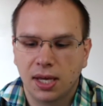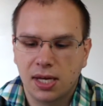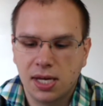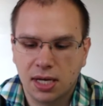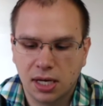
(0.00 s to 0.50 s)

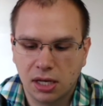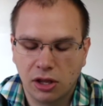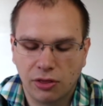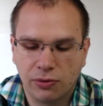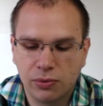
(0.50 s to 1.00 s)

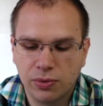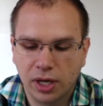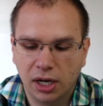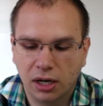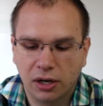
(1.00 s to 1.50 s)
And through
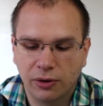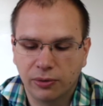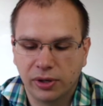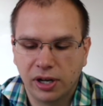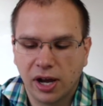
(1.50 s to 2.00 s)
there,
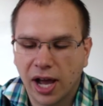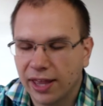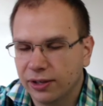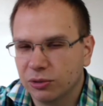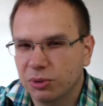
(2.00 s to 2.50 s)
what I
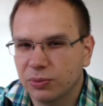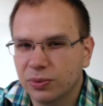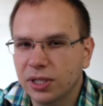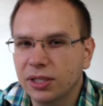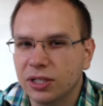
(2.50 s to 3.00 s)
think would be
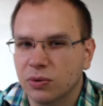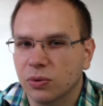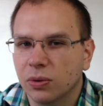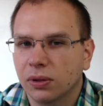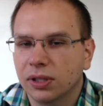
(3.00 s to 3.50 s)
really
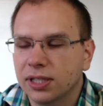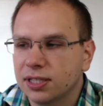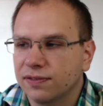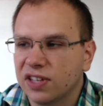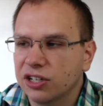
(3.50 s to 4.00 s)
cool is
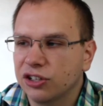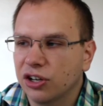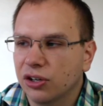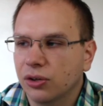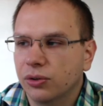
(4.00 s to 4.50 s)
if they could
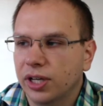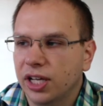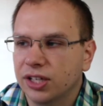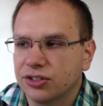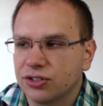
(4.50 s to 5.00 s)
go
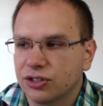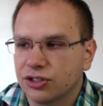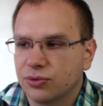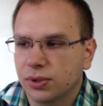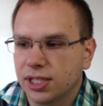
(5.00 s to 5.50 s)
and search
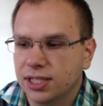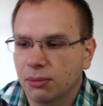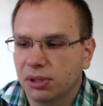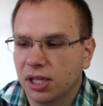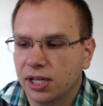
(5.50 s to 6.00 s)
through a list
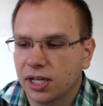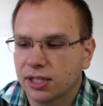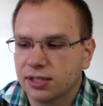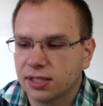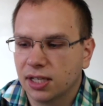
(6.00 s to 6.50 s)
of
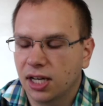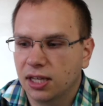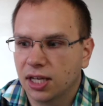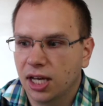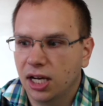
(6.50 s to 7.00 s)
plugins,
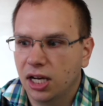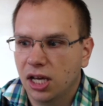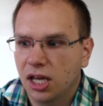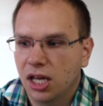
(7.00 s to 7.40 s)
and then